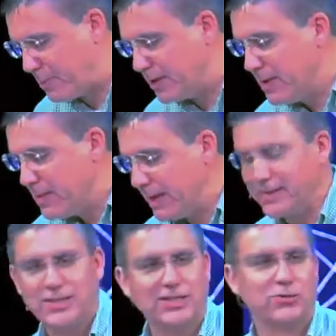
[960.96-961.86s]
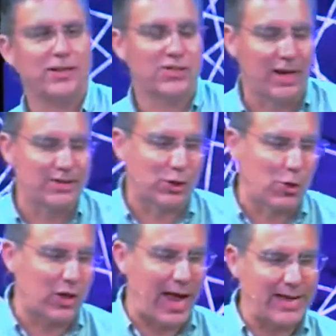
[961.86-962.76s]
in, in the sixth grade Sunday school
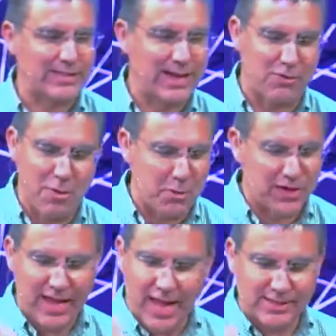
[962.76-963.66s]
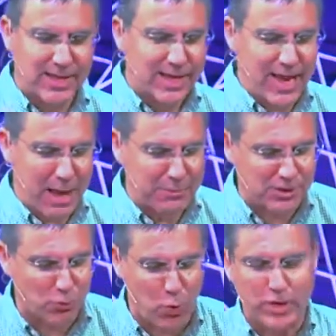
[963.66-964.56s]
class, and I remember the guy's name,
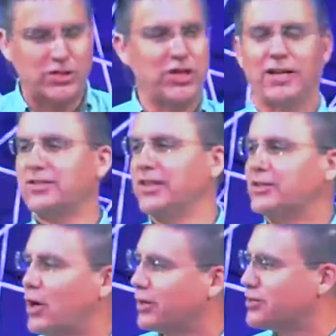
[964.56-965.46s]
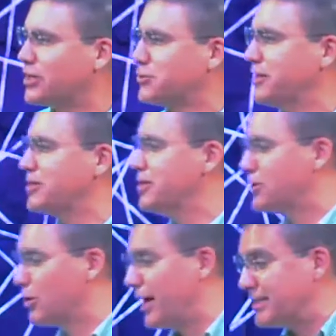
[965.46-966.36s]
Mr. Warris Johnson. He taught our sixth grade Sunday
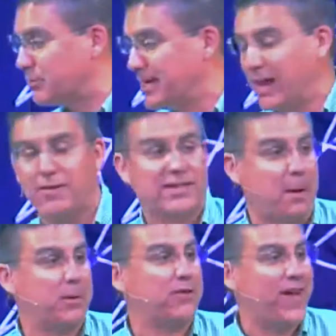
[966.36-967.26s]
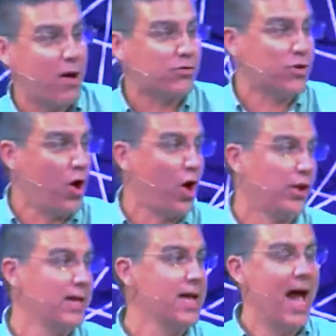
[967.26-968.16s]
school class, and we got on the topic of
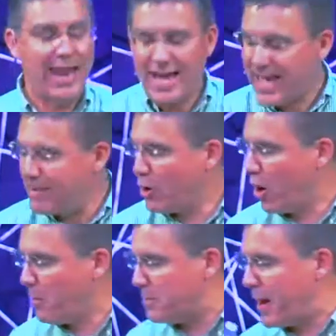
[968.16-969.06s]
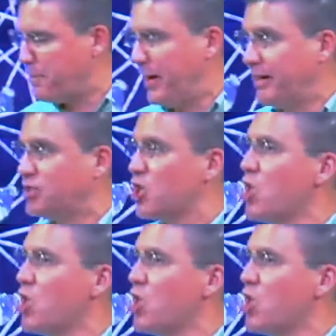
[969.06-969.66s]
alcohol. And I came home, and my parents,